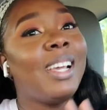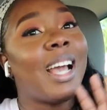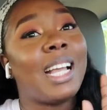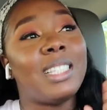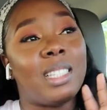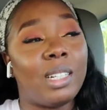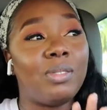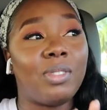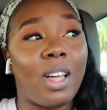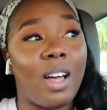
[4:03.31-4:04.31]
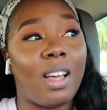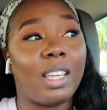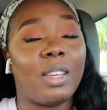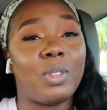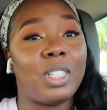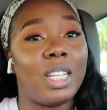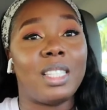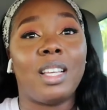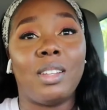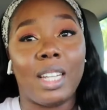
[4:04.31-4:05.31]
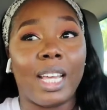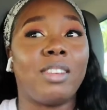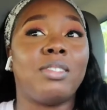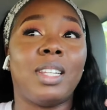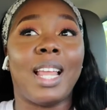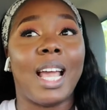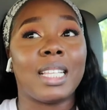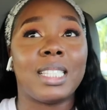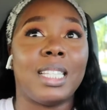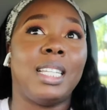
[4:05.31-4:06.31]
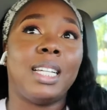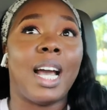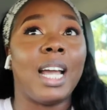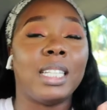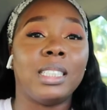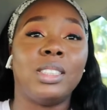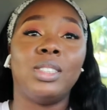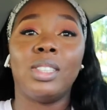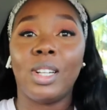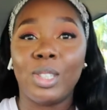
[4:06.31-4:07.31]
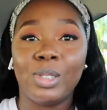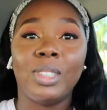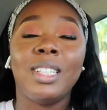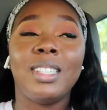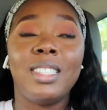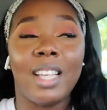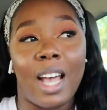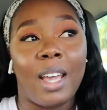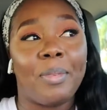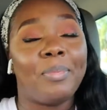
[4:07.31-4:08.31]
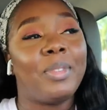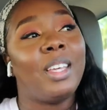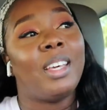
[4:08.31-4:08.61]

I didn't vlog. It was just a, like a relaxing kind of, you know, time.